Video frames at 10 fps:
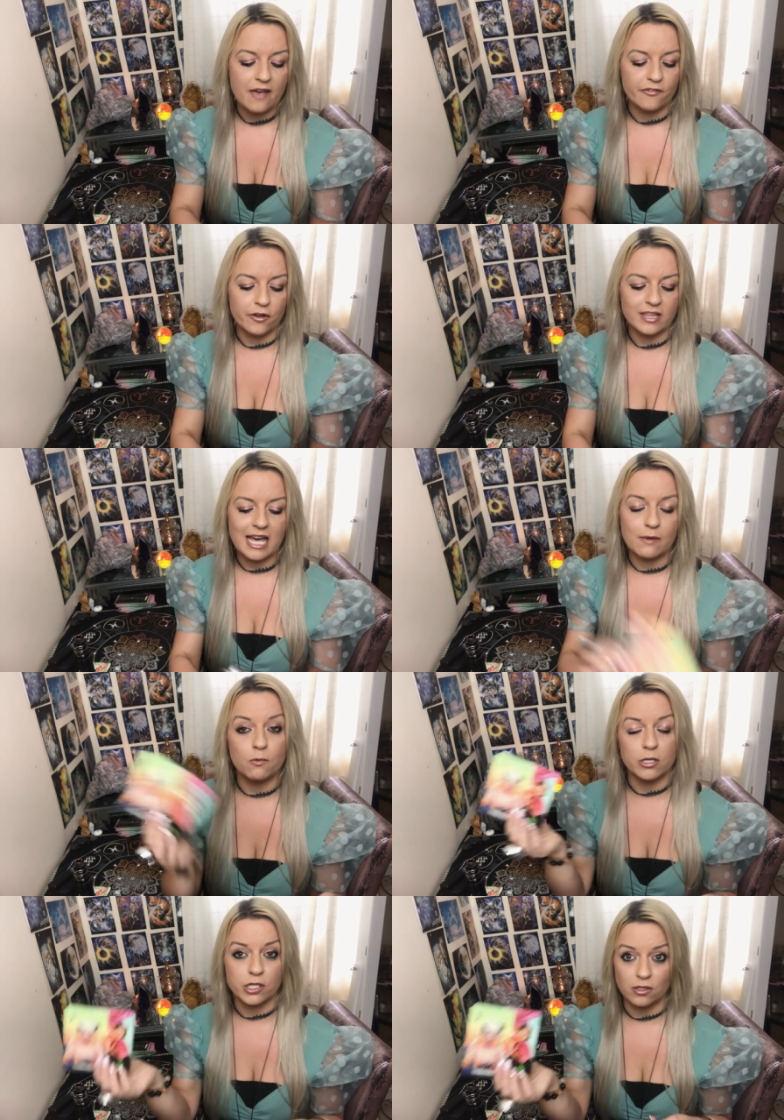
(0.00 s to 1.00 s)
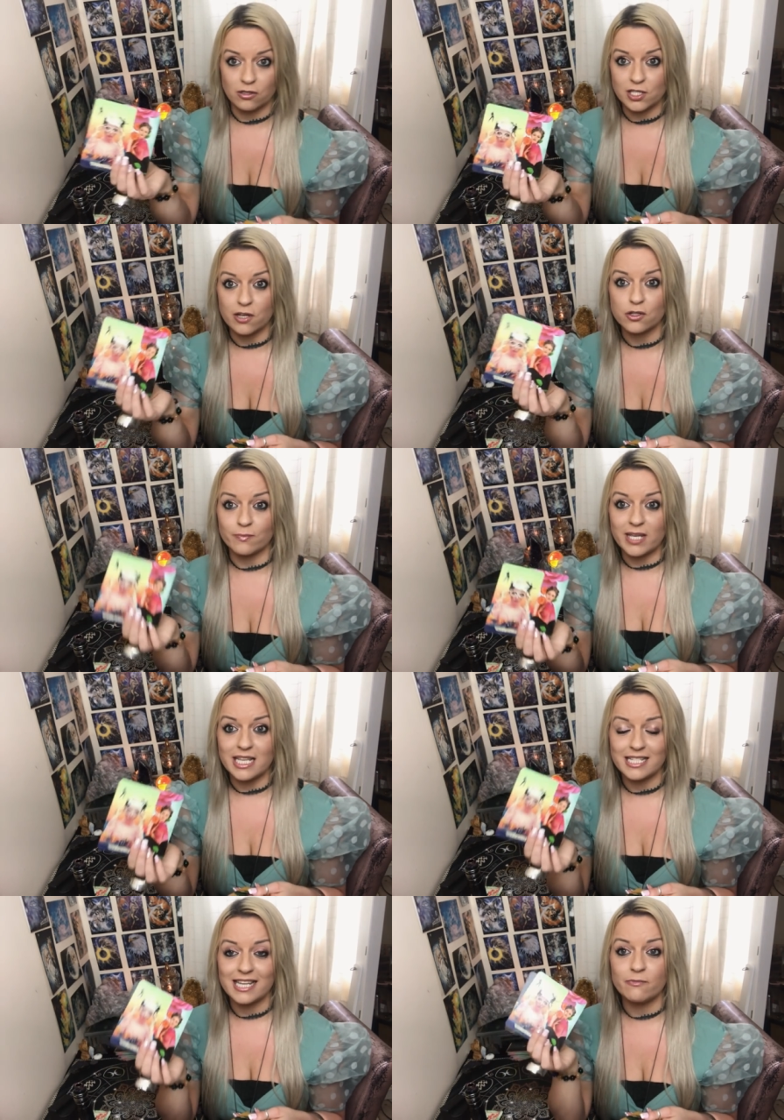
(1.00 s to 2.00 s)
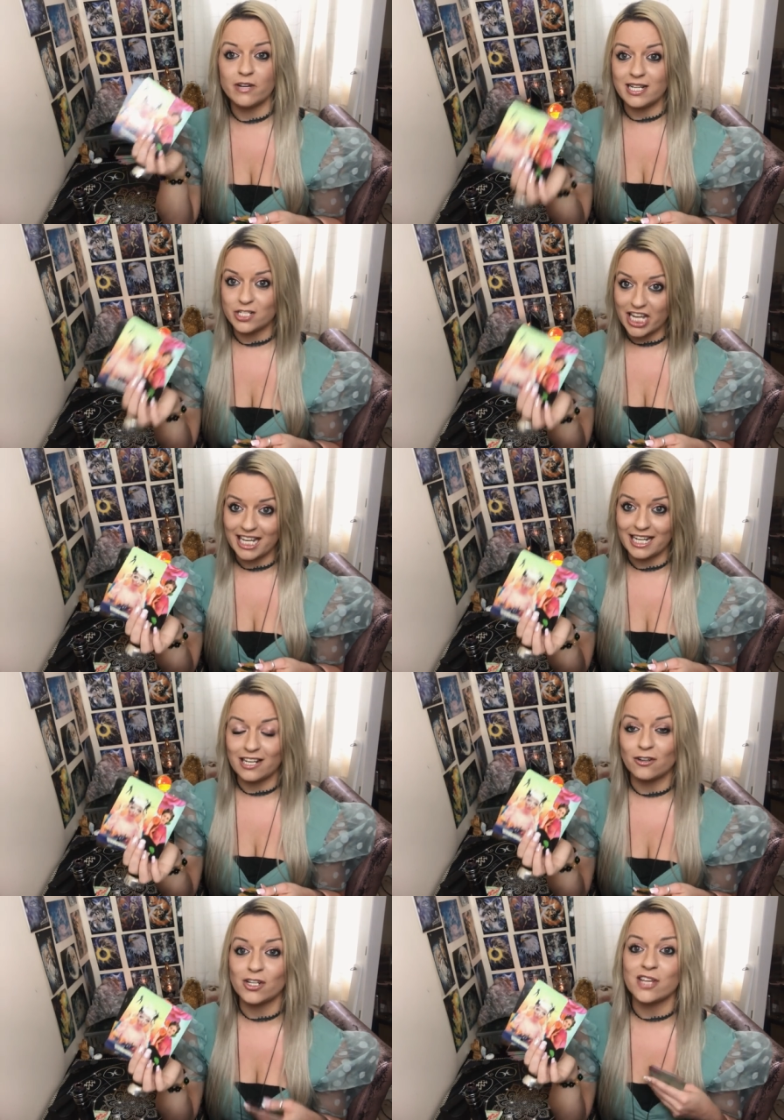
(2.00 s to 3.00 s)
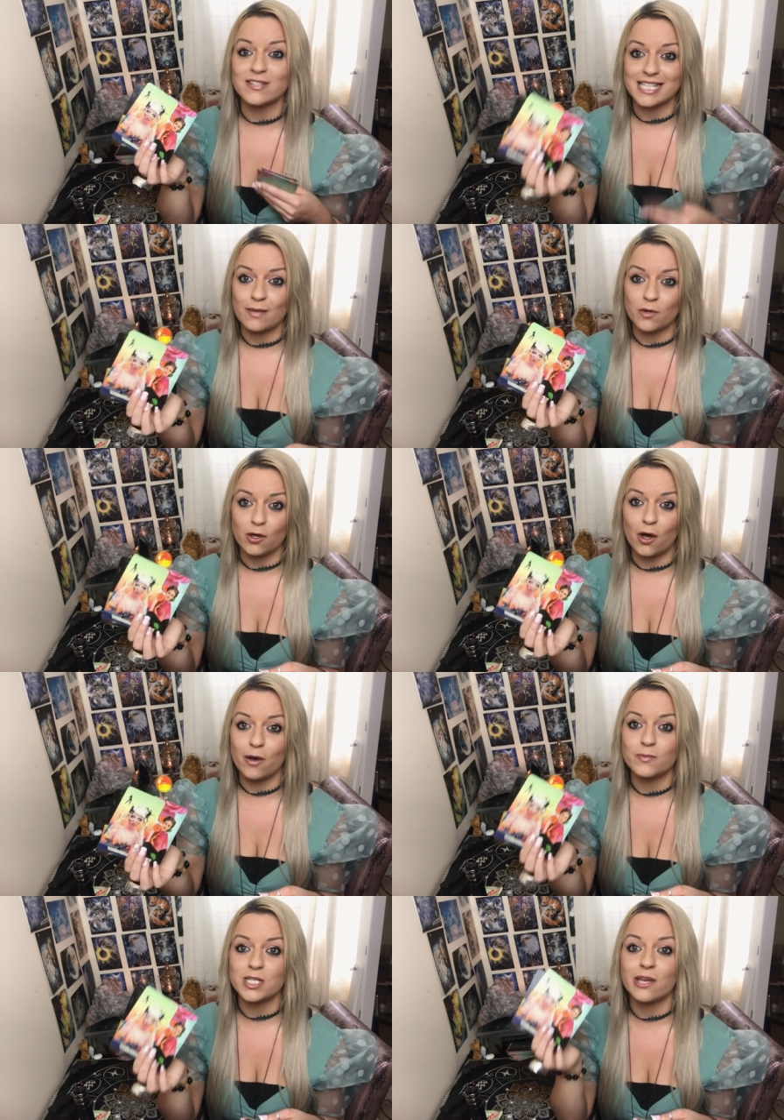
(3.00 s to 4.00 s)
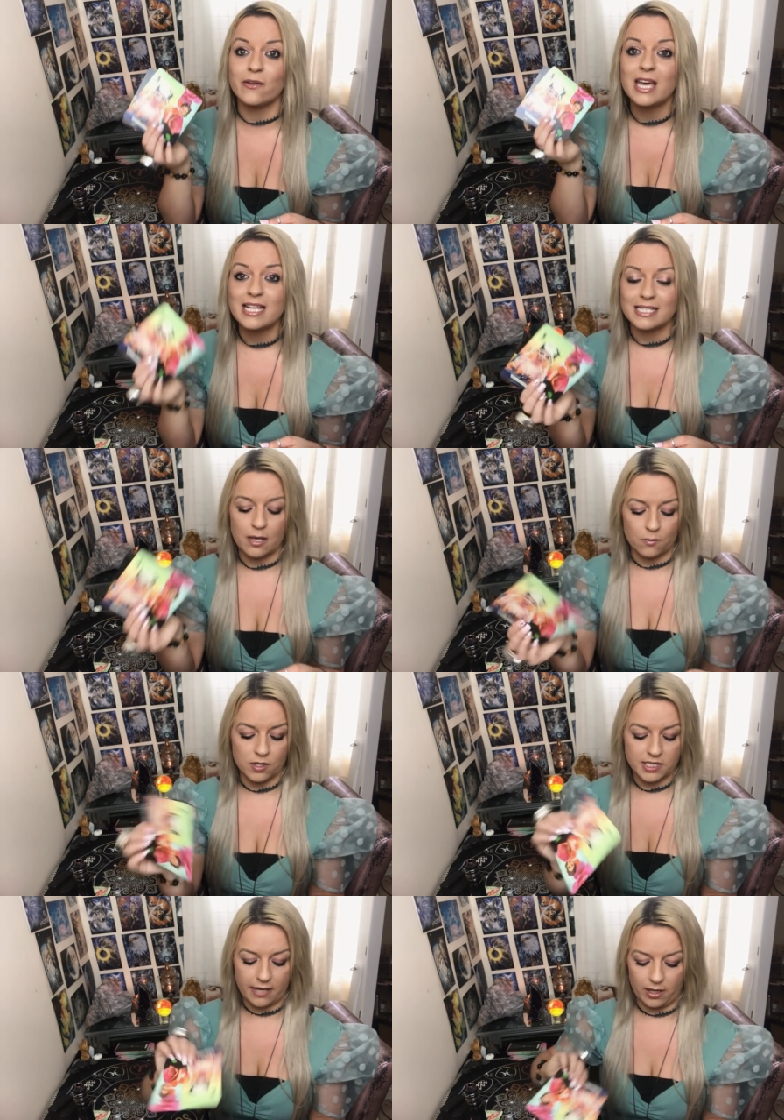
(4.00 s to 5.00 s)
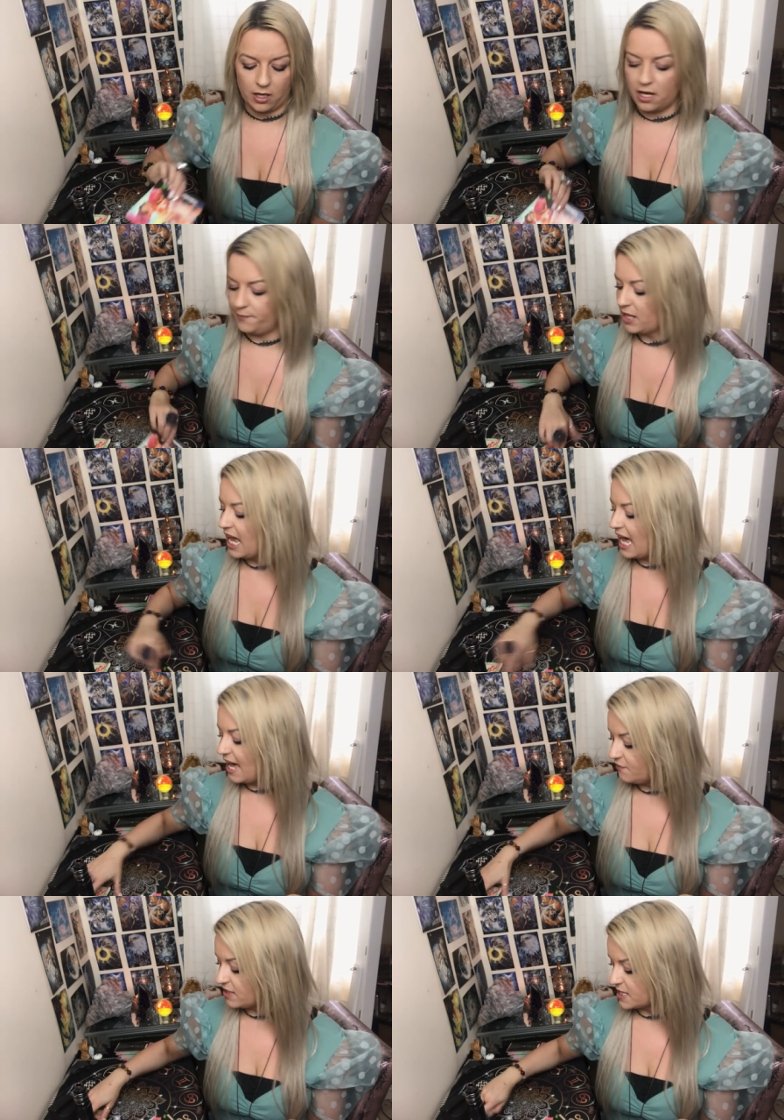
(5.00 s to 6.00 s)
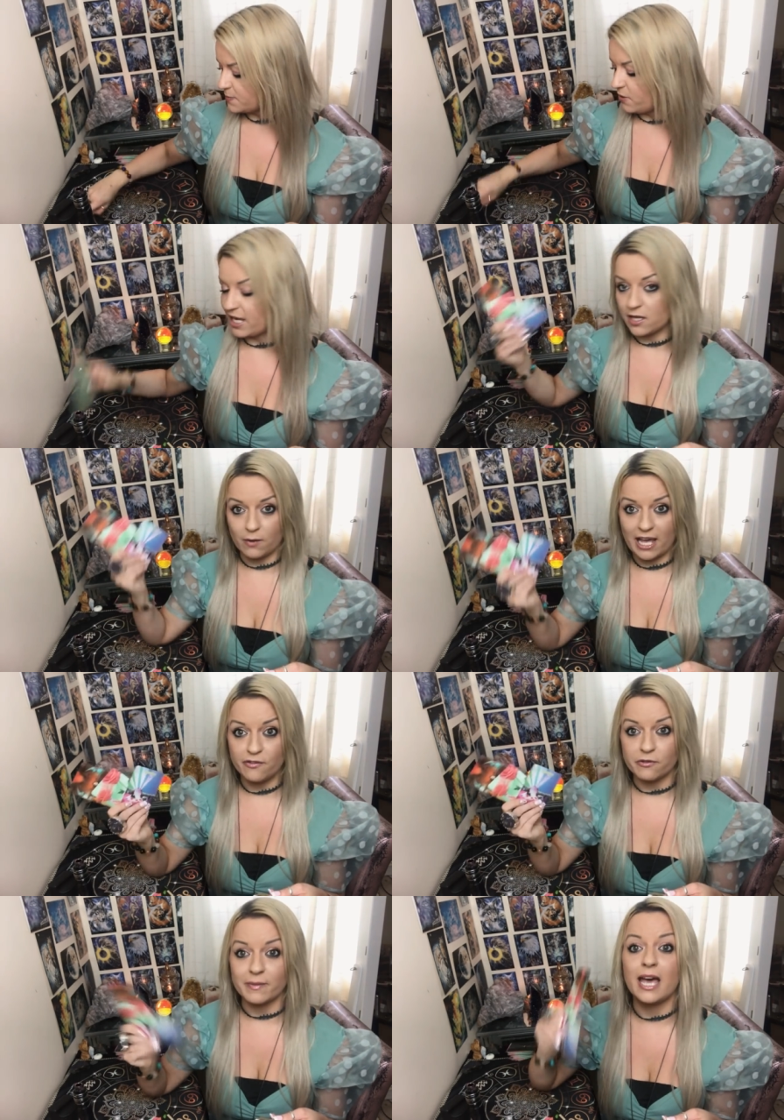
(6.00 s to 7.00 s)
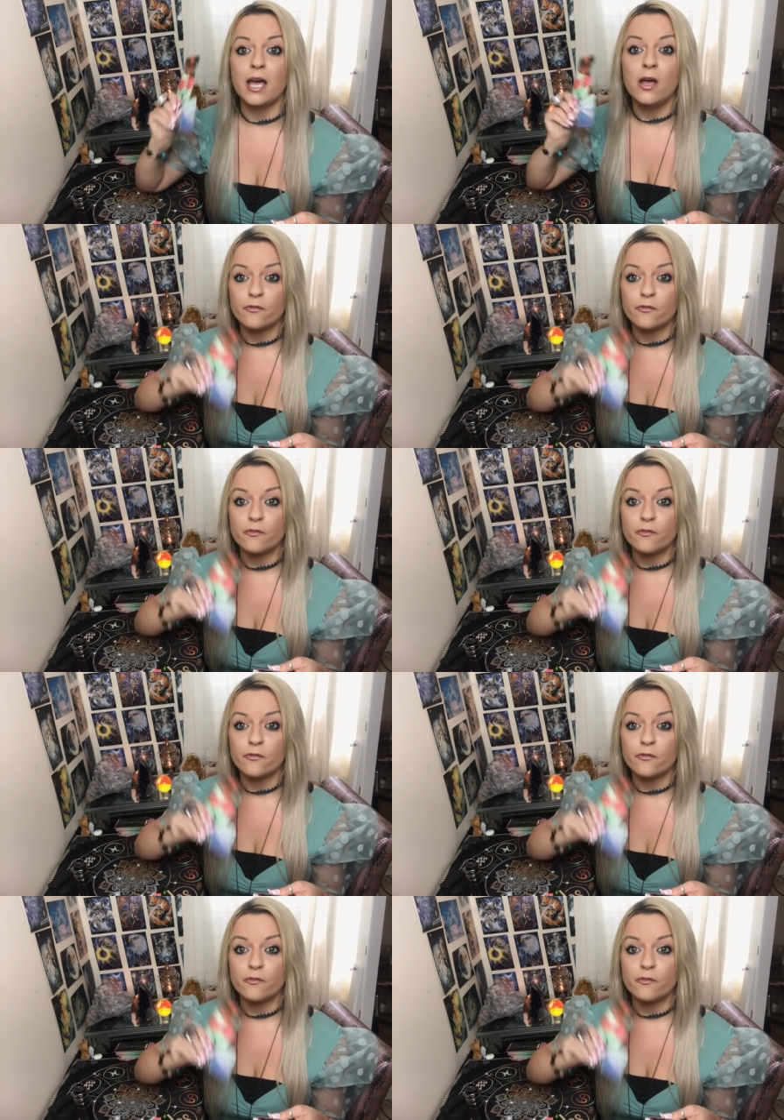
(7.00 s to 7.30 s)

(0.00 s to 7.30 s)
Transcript: Through that, watching your social media, really checking in on you, seeing what you're up to, seeing what's going on, having this break away from it.